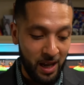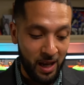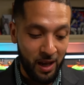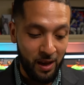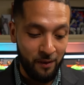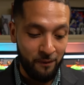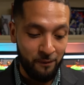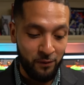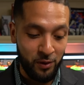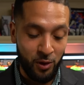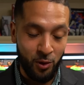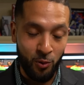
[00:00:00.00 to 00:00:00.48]

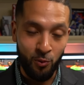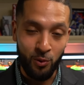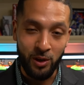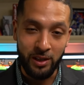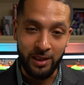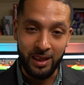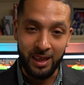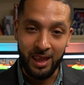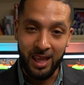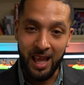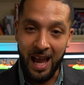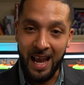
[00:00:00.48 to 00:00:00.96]
If you
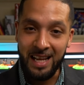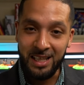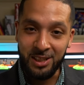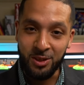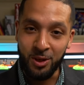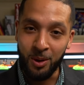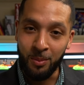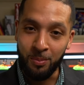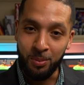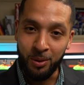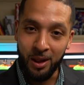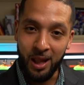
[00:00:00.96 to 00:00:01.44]
would like
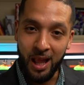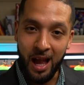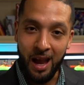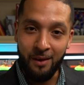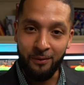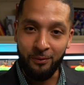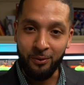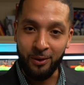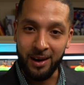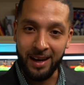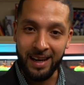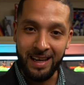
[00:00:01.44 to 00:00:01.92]
to apply
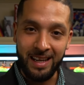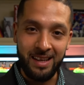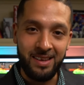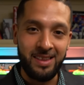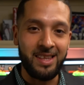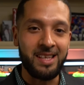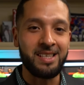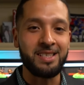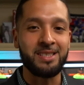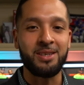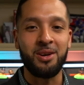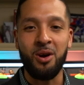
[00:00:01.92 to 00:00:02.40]
for any
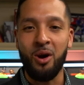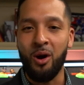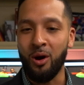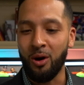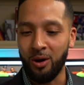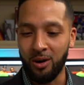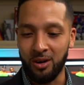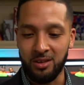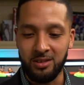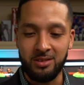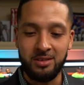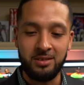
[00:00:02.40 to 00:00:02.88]
of these
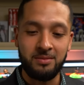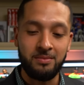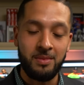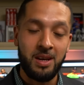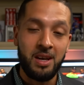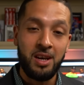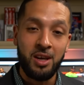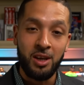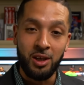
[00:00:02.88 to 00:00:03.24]
cards,